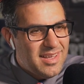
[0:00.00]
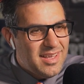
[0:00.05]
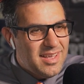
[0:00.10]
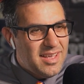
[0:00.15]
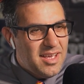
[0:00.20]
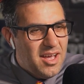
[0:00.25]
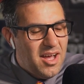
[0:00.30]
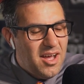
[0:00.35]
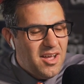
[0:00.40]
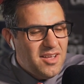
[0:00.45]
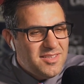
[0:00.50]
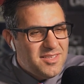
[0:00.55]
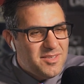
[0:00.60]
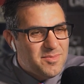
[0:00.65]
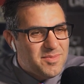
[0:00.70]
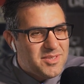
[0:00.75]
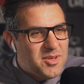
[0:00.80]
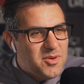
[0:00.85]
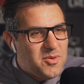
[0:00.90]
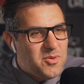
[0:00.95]
Awesome.
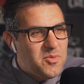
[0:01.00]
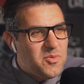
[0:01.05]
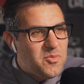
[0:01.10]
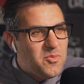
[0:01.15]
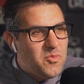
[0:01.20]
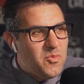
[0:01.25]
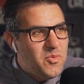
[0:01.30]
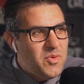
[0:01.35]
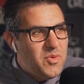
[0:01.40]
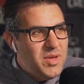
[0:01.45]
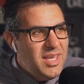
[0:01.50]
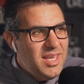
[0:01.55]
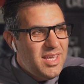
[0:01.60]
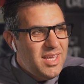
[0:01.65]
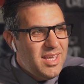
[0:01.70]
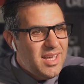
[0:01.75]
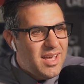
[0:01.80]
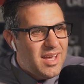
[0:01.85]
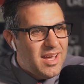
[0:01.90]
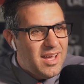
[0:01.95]
So,
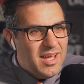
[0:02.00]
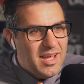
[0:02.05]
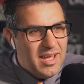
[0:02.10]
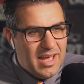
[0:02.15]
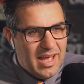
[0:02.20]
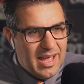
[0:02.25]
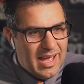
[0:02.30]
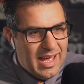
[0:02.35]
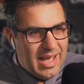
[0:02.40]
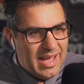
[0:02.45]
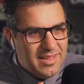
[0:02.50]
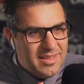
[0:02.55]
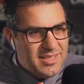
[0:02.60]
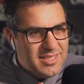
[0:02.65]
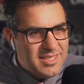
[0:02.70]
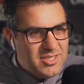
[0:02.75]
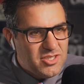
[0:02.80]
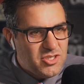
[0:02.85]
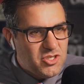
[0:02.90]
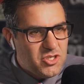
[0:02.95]
we uh, at
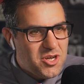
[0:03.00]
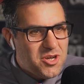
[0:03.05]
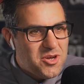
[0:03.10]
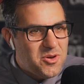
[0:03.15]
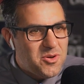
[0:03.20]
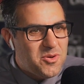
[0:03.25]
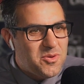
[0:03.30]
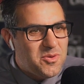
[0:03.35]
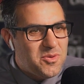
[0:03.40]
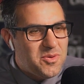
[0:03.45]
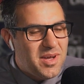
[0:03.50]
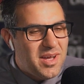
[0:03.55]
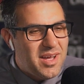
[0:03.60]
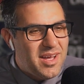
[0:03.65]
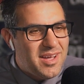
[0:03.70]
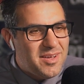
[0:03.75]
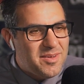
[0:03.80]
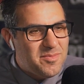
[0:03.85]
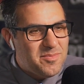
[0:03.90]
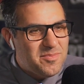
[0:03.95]
this show
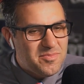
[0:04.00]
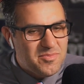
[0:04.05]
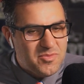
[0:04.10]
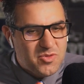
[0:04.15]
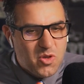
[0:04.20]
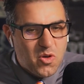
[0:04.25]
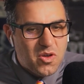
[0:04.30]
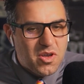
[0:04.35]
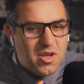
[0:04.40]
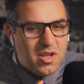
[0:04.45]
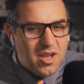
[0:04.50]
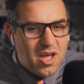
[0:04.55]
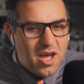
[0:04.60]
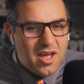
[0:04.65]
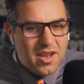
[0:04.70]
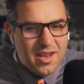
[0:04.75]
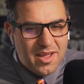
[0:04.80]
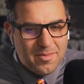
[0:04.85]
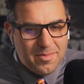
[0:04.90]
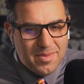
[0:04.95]
um, talk a
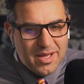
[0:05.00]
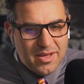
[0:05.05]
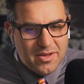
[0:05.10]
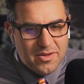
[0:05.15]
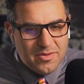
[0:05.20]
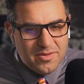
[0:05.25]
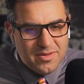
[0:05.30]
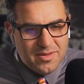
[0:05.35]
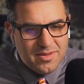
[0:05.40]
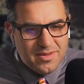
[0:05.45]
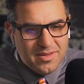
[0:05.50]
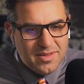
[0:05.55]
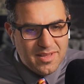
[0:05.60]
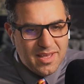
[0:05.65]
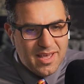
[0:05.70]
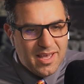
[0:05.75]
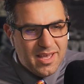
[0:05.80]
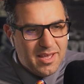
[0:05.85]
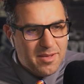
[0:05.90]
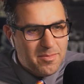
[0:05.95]
lot about
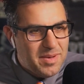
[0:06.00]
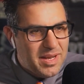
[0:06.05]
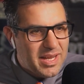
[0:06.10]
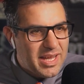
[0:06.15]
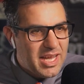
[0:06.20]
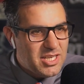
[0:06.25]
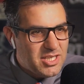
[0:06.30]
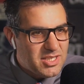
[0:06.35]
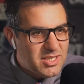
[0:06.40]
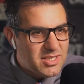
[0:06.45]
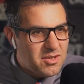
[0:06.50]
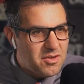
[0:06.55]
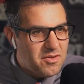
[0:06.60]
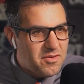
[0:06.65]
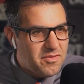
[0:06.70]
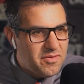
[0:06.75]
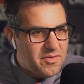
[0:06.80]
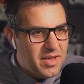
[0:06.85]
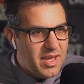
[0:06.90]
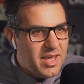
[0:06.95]
the implications
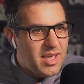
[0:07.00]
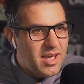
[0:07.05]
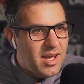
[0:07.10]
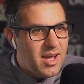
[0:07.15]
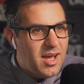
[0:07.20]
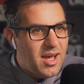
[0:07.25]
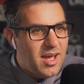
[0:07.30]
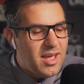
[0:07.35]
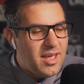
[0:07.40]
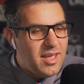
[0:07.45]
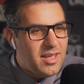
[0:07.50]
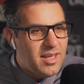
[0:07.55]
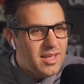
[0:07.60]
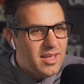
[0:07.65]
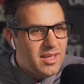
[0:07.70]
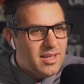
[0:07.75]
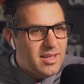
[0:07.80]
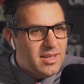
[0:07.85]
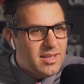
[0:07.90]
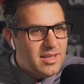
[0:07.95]
of AI
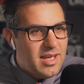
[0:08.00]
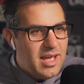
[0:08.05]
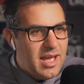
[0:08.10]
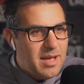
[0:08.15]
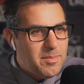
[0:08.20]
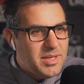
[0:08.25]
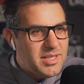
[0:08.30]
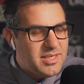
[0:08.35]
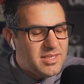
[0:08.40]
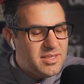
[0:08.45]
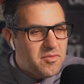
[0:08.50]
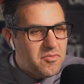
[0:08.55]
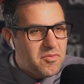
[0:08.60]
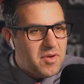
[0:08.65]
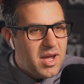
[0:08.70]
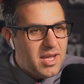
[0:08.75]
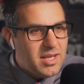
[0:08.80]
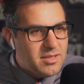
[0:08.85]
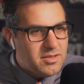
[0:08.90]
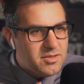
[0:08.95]
amidst the
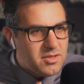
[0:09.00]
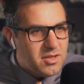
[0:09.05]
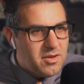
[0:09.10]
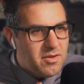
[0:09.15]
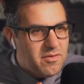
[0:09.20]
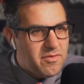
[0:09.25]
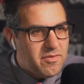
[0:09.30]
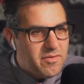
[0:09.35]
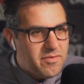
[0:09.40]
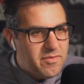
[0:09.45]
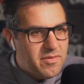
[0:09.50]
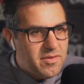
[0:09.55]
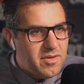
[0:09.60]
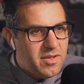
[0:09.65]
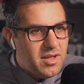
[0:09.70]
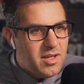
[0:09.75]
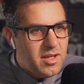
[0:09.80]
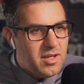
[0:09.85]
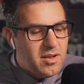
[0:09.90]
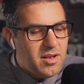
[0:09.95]
rise of
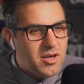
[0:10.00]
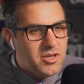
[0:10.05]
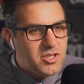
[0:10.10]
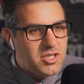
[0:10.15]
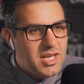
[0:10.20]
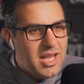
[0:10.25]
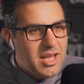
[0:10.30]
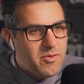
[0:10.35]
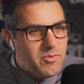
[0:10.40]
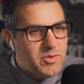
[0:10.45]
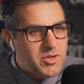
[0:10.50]
uh, large language